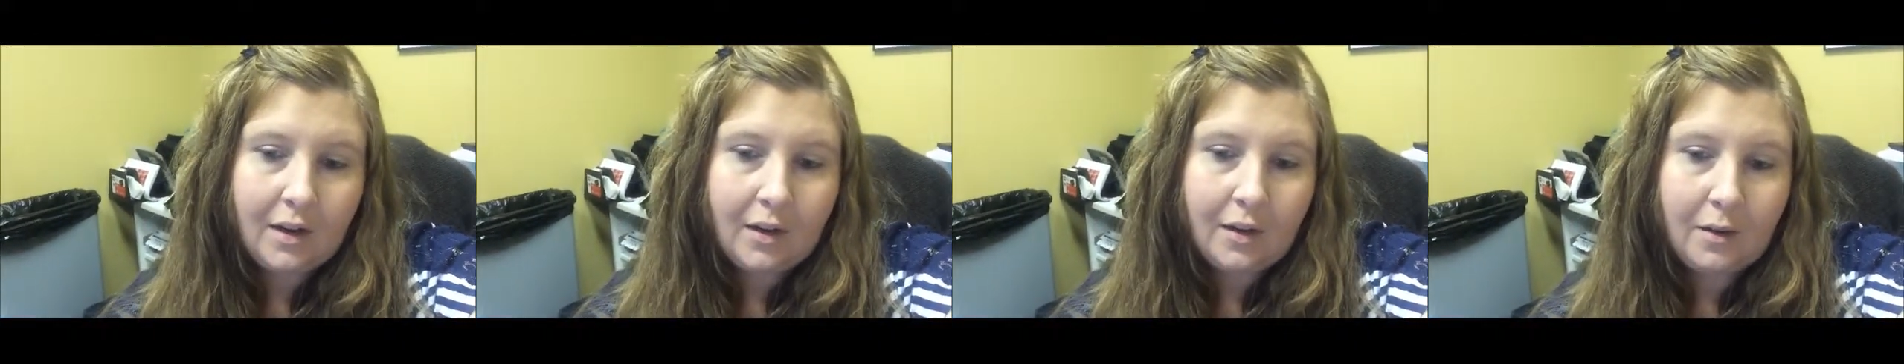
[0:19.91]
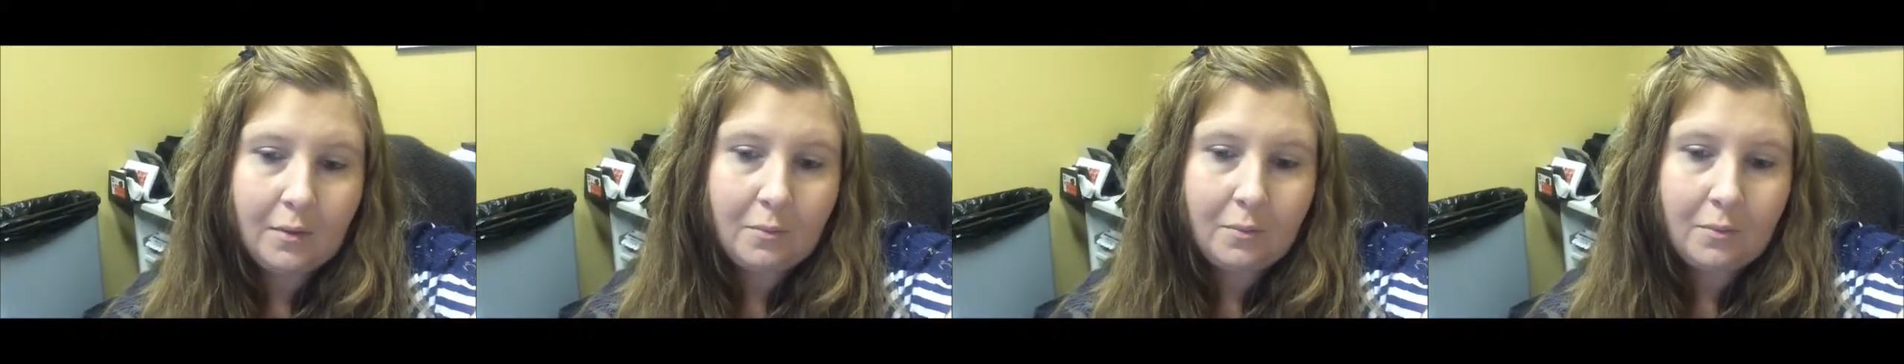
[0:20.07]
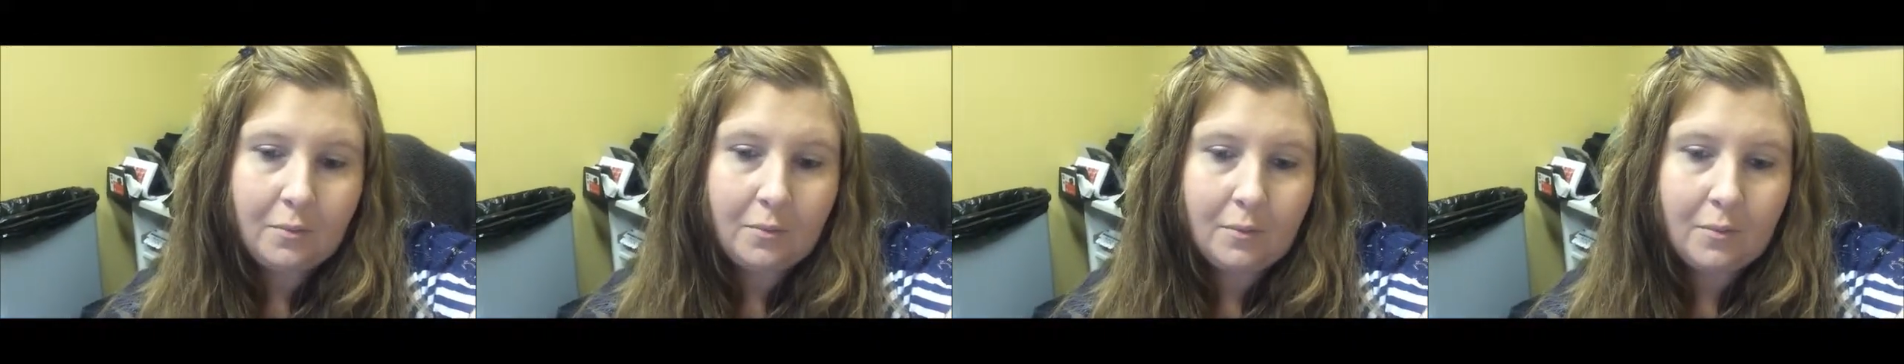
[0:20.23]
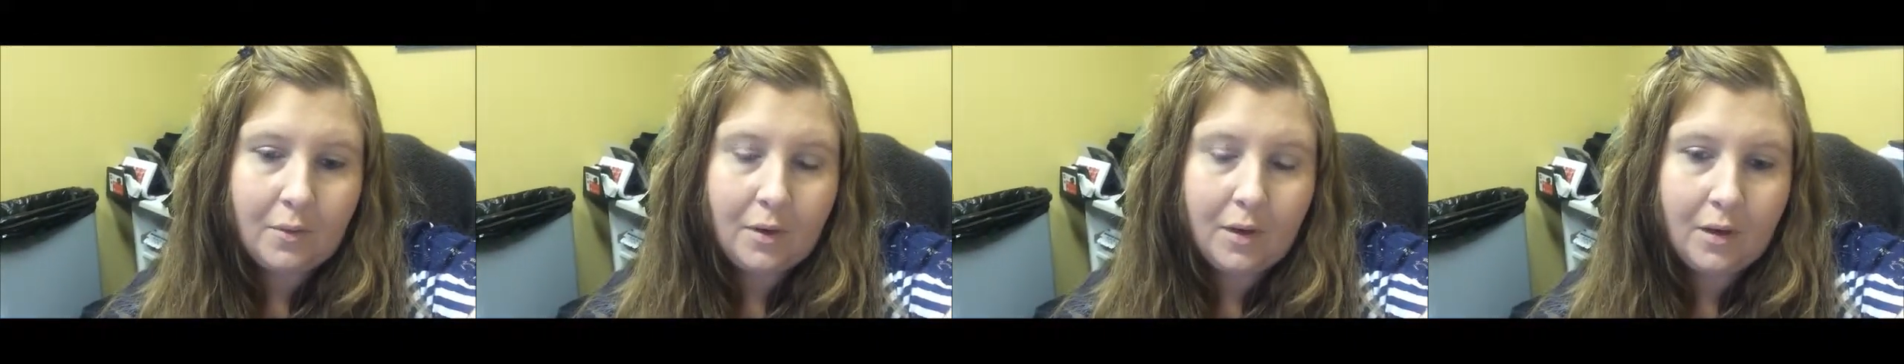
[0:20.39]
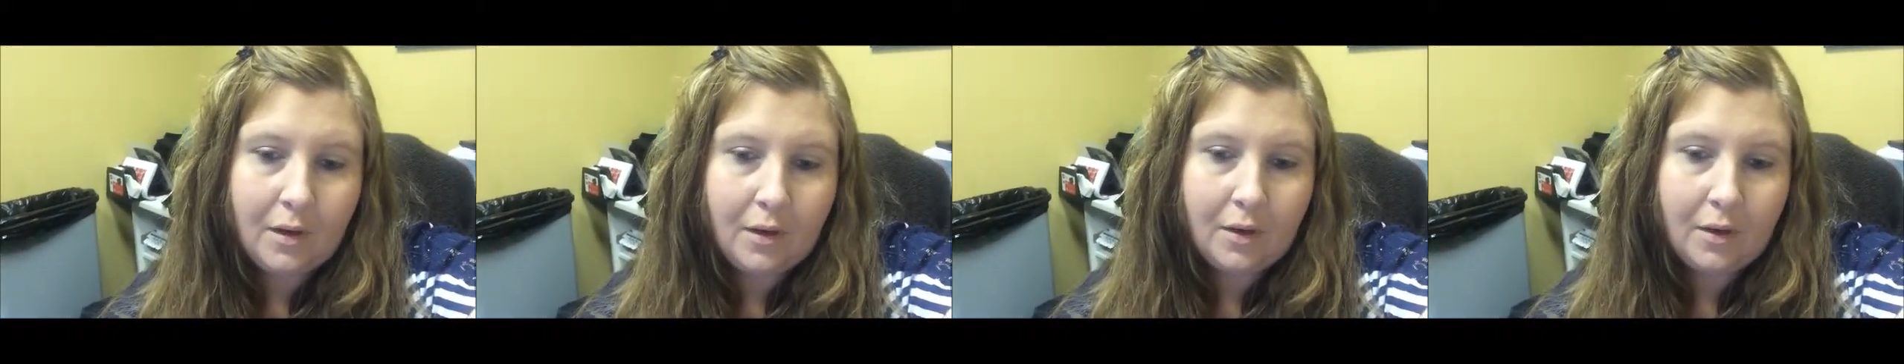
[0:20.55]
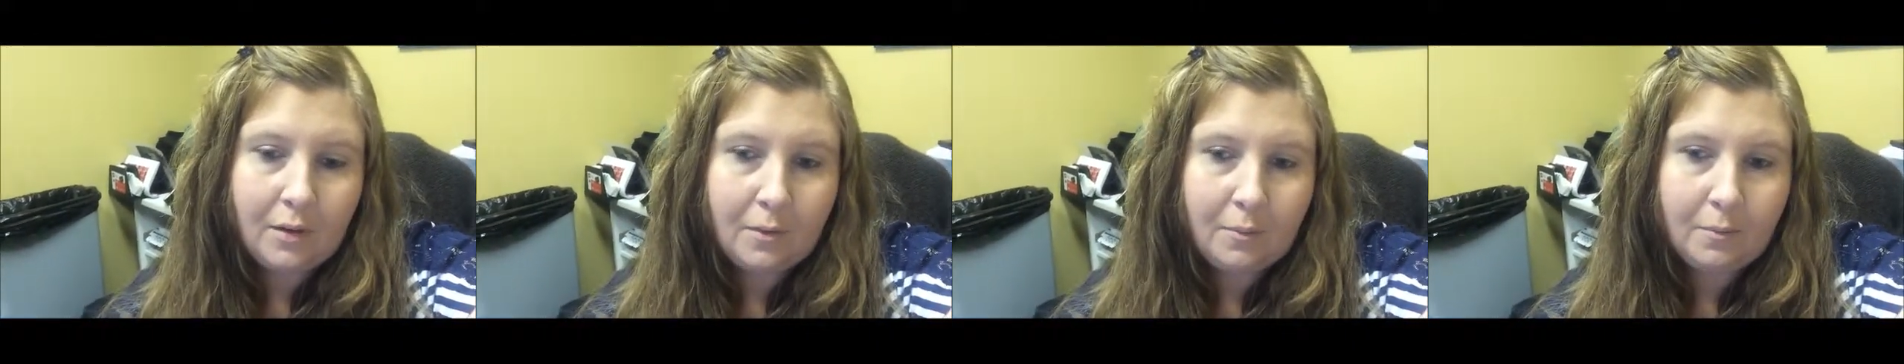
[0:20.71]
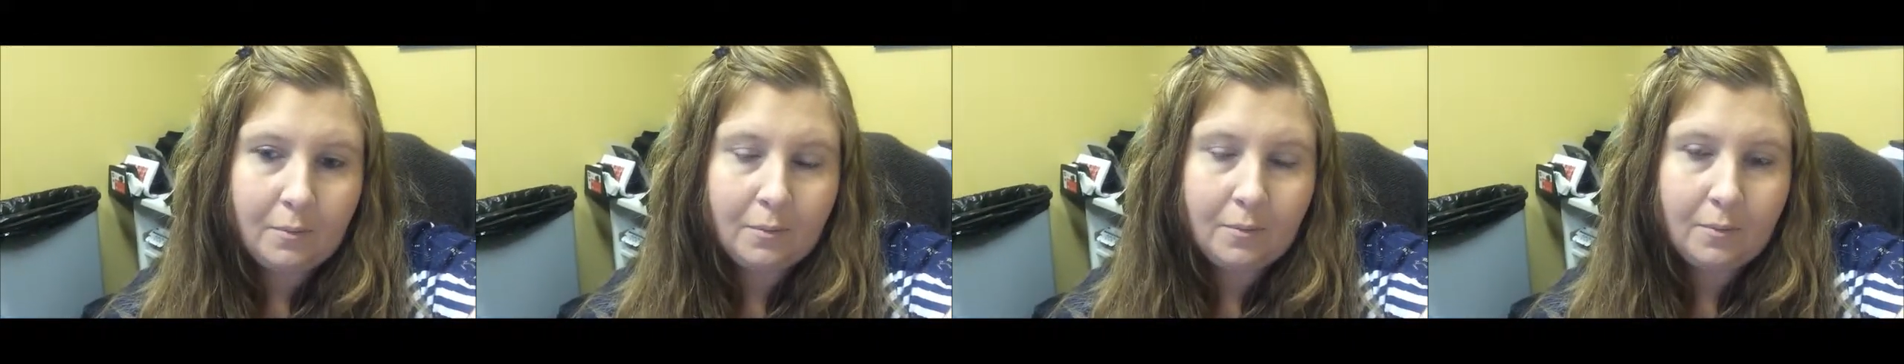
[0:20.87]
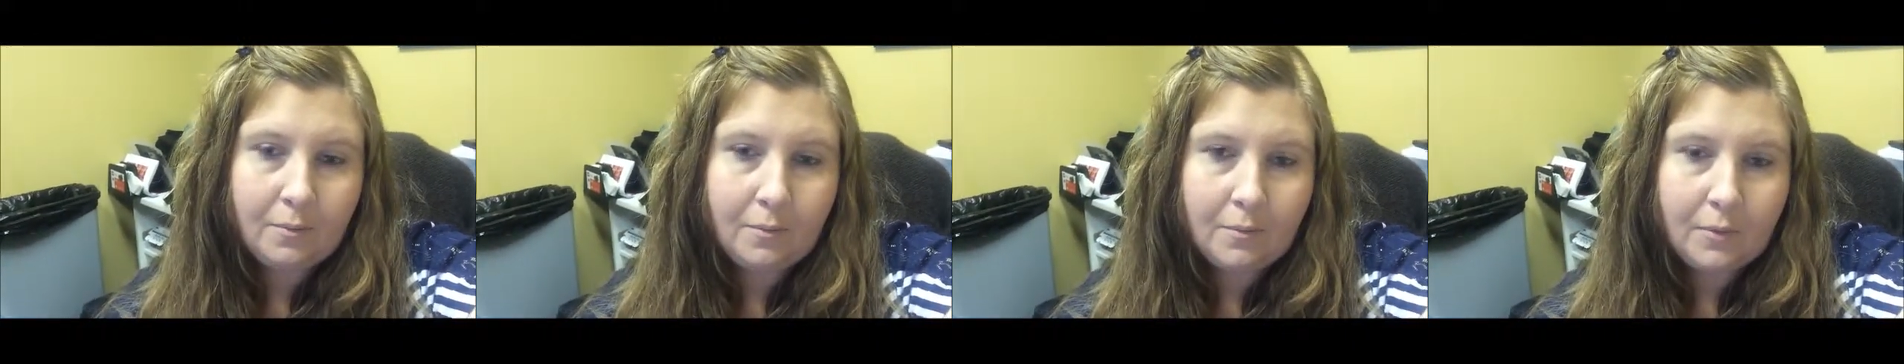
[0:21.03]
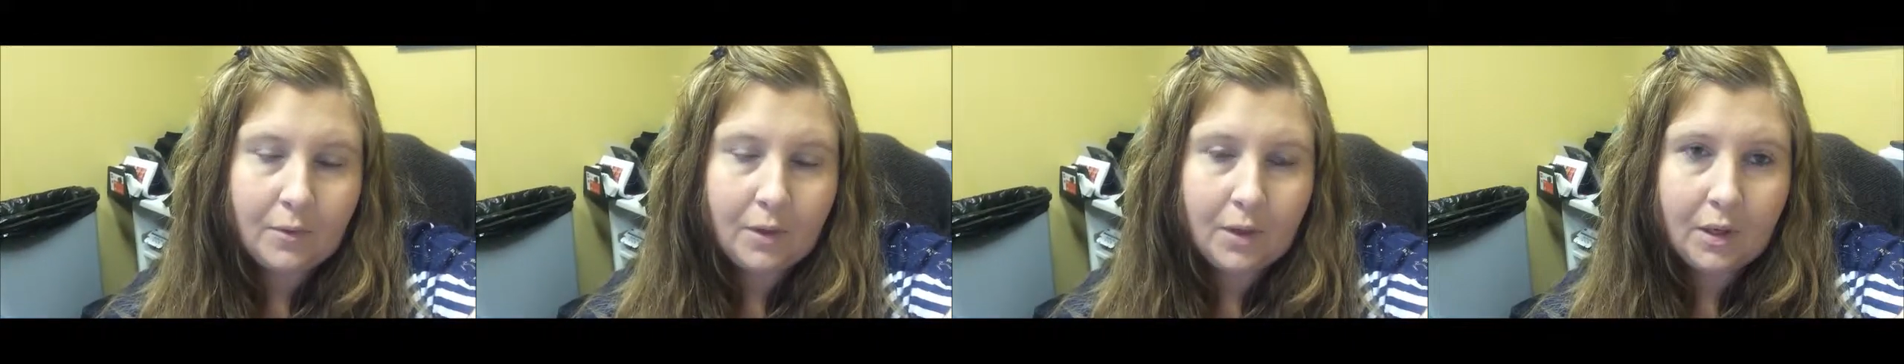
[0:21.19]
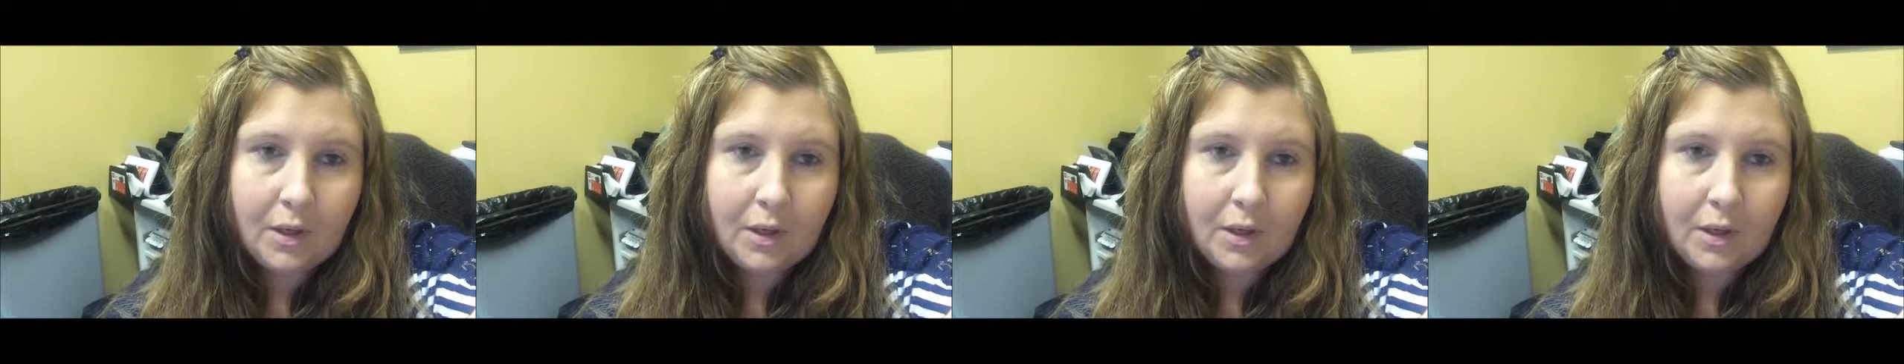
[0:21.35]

am um,